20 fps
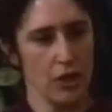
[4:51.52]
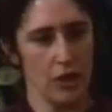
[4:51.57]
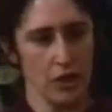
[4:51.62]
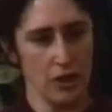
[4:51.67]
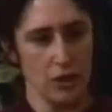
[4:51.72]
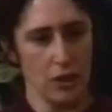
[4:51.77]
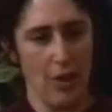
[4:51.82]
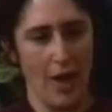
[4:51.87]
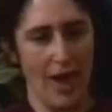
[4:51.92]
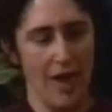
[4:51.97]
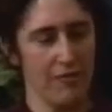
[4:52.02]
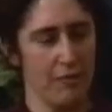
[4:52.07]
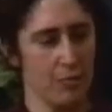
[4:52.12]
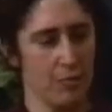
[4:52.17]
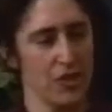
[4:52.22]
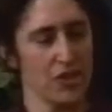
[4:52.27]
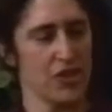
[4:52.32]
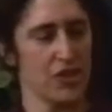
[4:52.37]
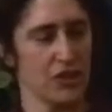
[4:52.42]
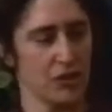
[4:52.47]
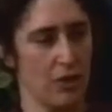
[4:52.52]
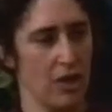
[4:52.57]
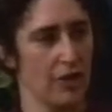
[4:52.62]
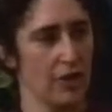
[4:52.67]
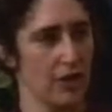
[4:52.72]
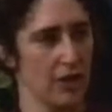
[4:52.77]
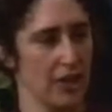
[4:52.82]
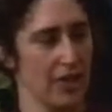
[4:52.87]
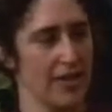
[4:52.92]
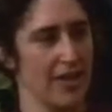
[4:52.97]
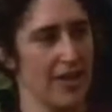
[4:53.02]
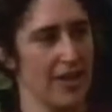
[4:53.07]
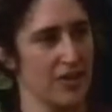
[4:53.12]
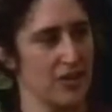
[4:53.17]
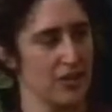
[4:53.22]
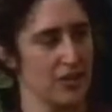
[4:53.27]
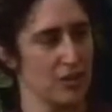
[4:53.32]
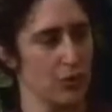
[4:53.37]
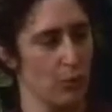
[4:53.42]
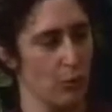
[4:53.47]
you have a much stronger
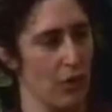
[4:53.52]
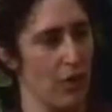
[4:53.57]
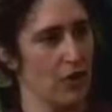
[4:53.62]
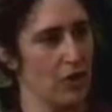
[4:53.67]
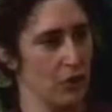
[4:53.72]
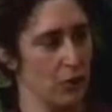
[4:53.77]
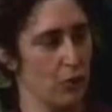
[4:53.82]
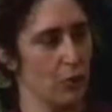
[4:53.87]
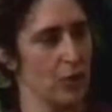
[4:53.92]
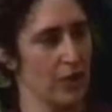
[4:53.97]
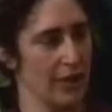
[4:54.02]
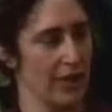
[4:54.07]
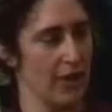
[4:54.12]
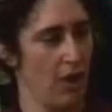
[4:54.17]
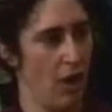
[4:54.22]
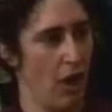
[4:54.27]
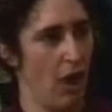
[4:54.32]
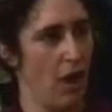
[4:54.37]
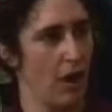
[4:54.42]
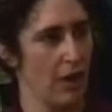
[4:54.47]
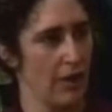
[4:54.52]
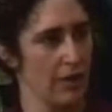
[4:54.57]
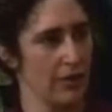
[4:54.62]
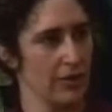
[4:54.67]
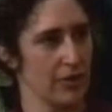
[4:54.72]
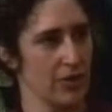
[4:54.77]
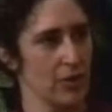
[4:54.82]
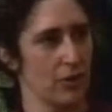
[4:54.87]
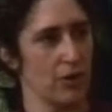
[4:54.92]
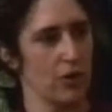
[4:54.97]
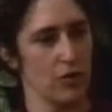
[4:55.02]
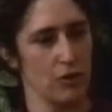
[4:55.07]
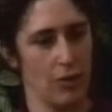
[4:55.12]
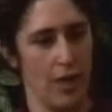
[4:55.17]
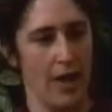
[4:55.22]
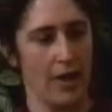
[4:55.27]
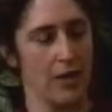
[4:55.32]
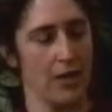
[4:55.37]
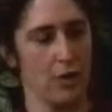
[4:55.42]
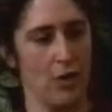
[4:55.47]
connection to where you really are.
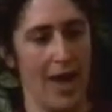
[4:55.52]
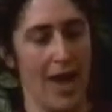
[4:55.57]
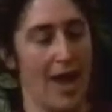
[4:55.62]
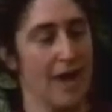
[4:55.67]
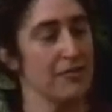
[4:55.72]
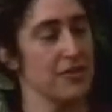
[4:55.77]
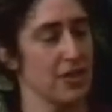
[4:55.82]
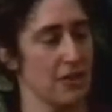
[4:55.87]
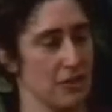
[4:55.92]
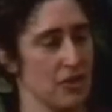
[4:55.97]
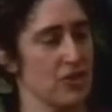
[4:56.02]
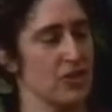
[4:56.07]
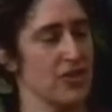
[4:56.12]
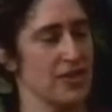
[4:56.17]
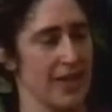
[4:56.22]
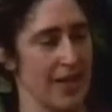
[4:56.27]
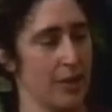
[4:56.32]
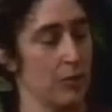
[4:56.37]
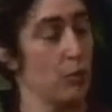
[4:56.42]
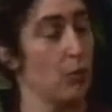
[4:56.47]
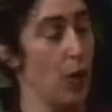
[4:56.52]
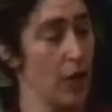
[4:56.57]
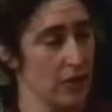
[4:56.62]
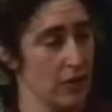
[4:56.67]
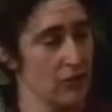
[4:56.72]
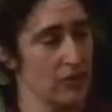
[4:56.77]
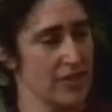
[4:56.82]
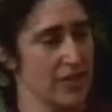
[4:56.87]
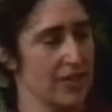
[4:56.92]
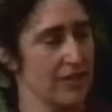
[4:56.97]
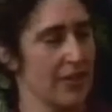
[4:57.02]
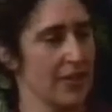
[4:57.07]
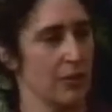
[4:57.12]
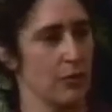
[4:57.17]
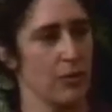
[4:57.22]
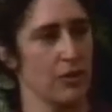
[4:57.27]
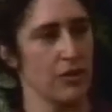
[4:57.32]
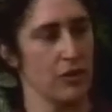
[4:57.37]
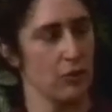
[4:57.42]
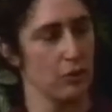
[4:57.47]
You have to understand what you're dealing
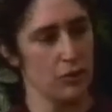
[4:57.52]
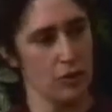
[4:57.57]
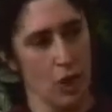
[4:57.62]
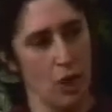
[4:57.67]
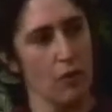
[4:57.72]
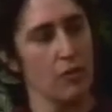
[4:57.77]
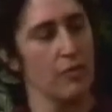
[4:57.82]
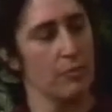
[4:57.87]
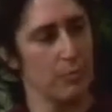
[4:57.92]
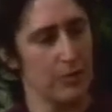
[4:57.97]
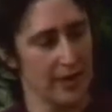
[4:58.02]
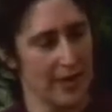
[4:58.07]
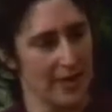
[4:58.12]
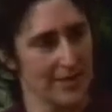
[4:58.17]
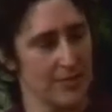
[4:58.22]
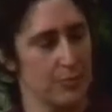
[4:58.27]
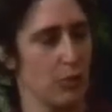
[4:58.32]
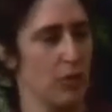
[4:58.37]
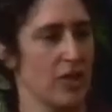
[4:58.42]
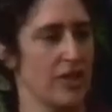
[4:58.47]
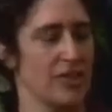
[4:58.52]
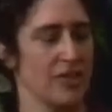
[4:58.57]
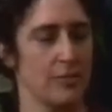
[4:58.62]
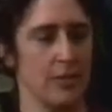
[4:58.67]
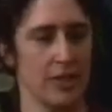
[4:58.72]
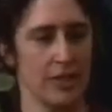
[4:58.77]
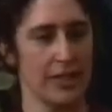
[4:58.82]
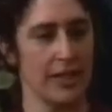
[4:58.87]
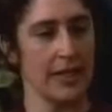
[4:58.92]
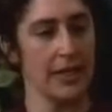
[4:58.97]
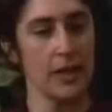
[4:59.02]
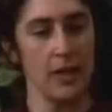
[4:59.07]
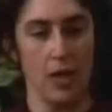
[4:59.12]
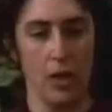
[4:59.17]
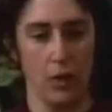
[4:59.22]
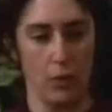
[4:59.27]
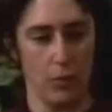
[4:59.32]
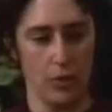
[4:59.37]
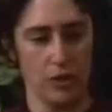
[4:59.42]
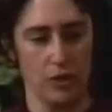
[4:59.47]
with. You know the plants more intimately.
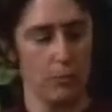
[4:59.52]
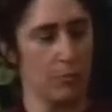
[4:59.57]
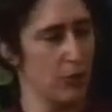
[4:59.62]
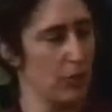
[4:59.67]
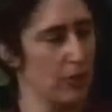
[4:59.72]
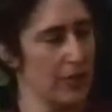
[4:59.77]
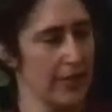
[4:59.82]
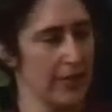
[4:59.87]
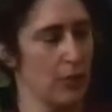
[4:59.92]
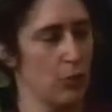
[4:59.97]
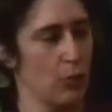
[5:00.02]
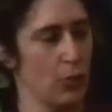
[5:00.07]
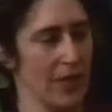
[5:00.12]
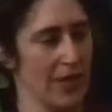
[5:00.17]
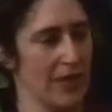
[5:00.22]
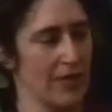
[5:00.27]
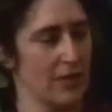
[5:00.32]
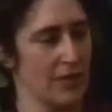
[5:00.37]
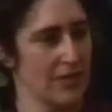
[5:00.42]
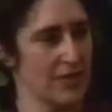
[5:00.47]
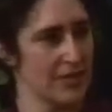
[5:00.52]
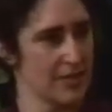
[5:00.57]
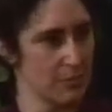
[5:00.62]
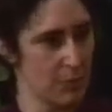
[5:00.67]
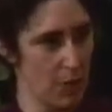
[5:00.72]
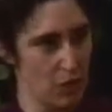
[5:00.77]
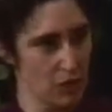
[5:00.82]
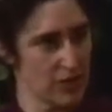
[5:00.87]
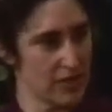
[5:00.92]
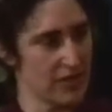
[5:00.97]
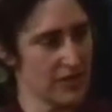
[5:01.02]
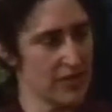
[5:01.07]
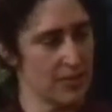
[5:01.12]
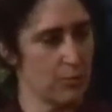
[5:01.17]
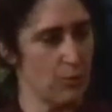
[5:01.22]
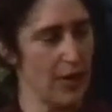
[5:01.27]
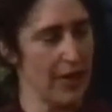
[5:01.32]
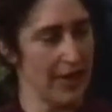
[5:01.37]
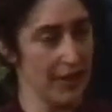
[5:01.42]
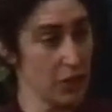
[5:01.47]
When you're pulling a weed as opposed to
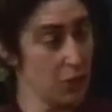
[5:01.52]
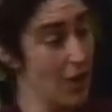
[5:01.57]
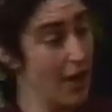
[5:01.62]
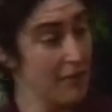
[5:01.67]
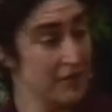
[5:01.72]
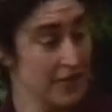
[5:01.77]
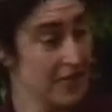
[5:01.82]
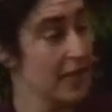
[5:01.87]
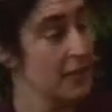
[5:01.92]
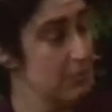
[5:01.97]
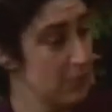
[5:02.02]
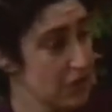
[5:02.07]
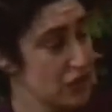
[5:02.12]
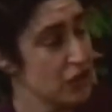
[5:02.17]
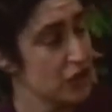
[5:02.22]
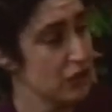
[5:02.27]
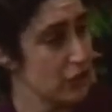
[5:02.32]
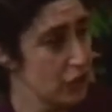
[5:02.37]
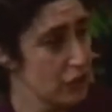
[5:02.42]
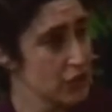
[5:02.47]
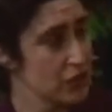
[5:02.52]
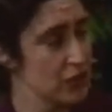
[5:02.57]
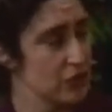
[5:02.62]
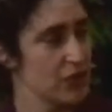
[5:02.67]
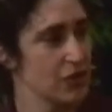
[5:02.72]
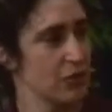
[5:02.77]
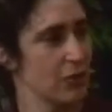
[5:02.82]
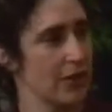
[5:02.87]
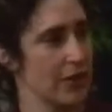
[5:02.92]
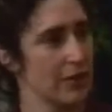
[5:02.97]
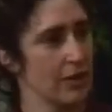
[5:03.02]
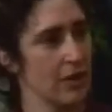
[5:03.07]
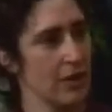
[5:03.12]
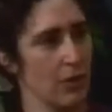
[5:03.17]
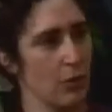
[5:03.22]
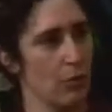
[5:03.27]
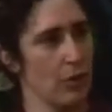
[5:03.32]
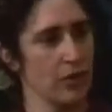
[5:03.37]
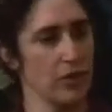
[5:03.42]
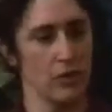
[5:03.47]
spraying it, you have to get much closer to it.
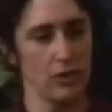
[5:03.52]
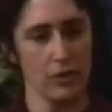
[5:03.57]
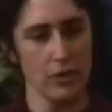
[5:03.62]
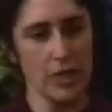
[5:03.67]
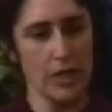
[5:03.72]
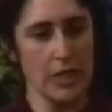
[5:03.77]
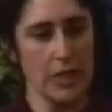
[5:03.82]
When you're